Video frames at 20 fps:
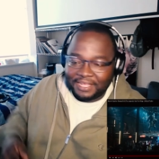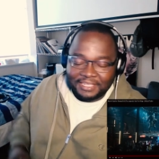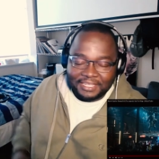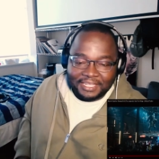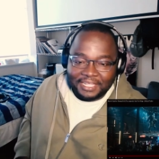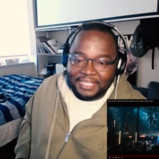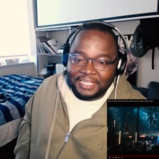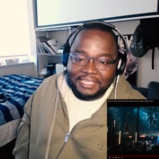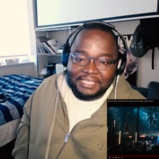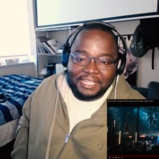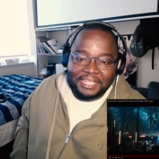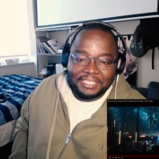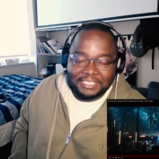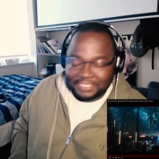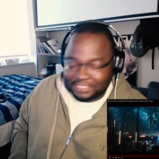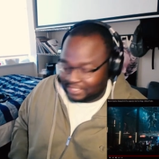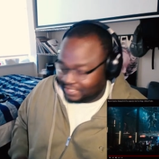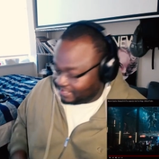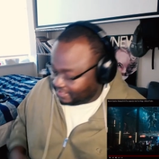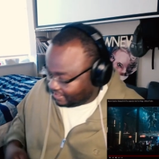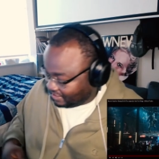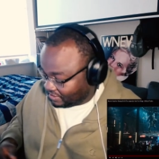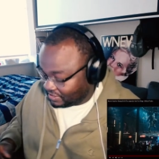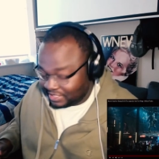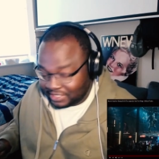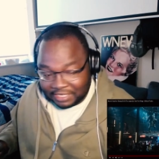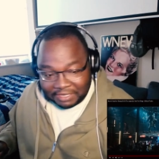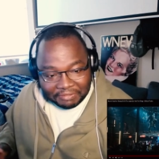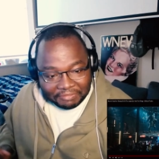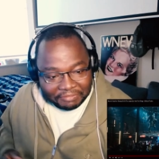It, it's it
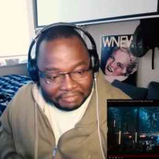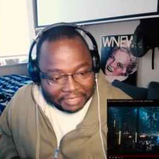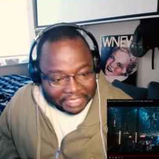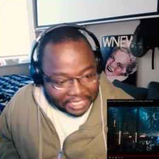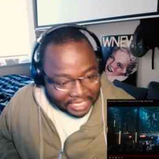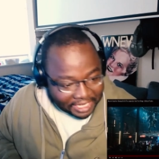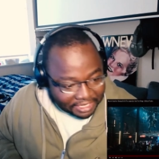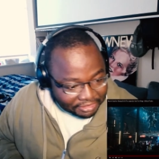looks really